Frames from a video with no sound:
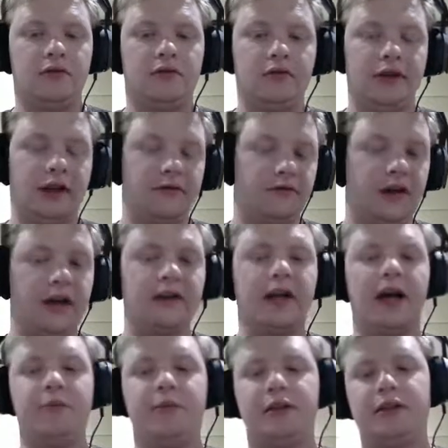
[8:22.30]
they've found
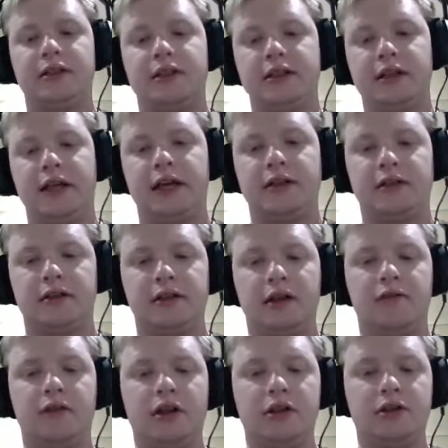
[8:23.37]
happiness again,
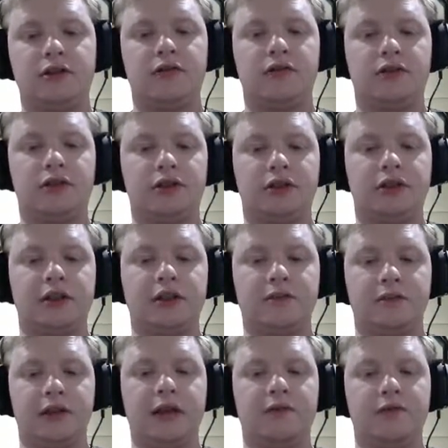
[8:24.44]
they've lost a fortune and
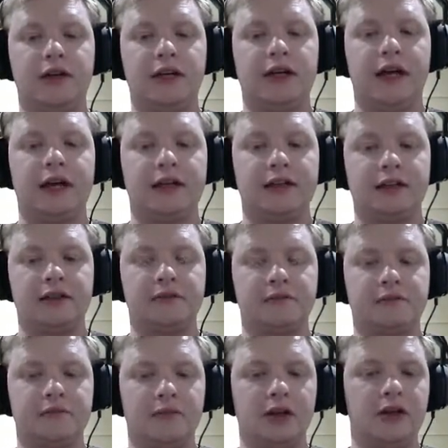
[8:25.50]
then regained it,
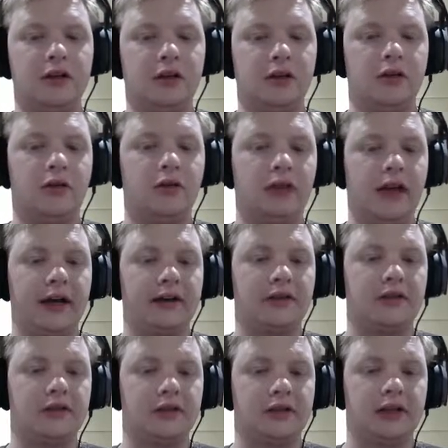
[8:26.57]
all that
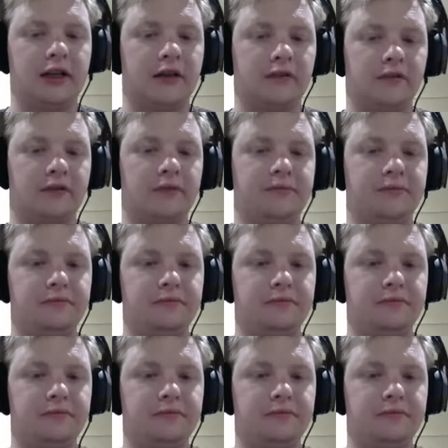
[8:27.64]
good stuff.